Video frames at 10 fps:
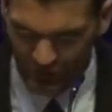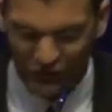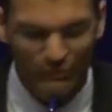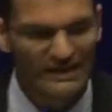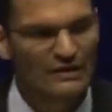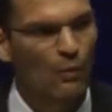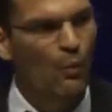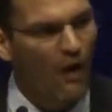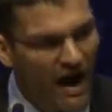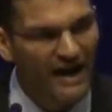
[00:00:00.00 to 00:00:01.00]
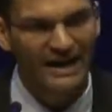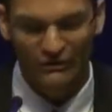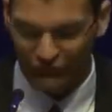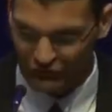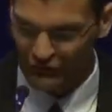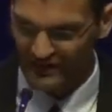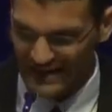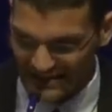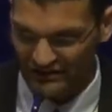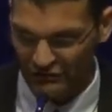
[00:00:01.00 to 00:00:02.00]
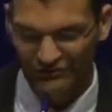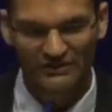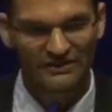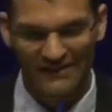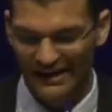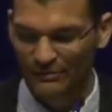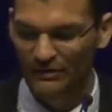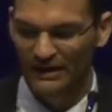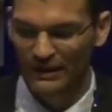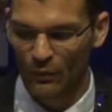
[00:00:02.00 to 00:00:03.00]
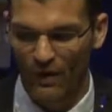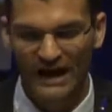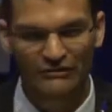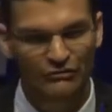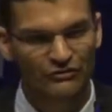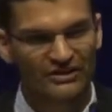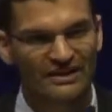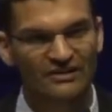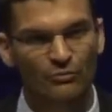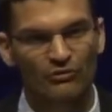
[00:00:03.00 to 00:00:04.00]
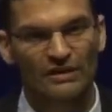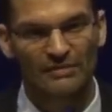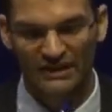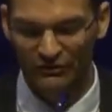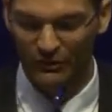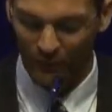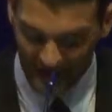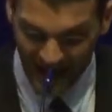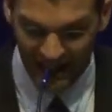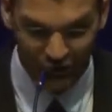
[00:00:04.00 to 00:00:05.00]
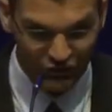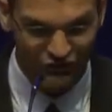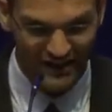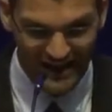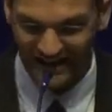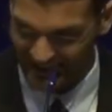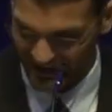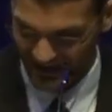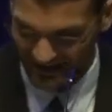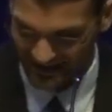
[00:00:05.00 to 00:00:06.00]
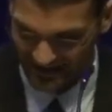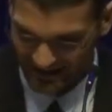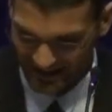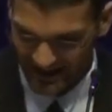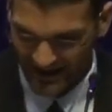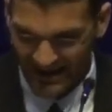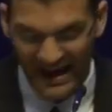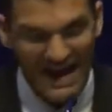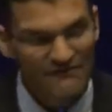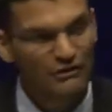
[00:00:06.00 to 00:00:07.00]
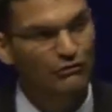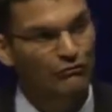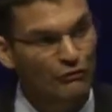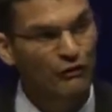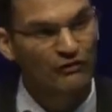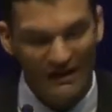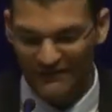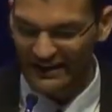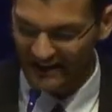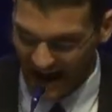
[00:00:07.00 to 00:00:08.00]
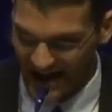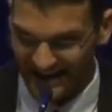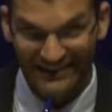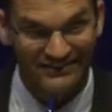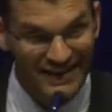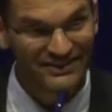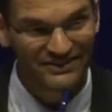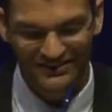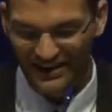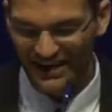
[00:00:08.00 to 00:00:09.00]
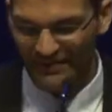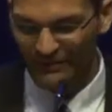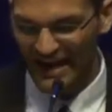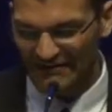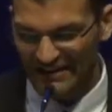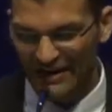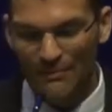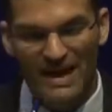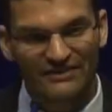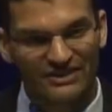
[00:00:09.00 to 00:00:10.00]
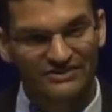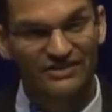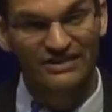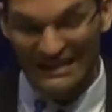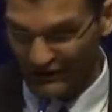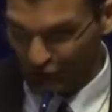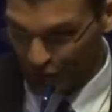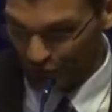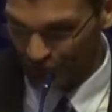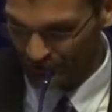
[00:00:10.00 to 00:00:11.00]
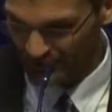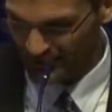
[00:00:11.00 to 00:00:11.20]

explain why truth is intrinsically valuable and why truth seeking is morally obligatory? Well, yeah, Christianity can. If a truth loving God exists, and if he commands us to seek the truth,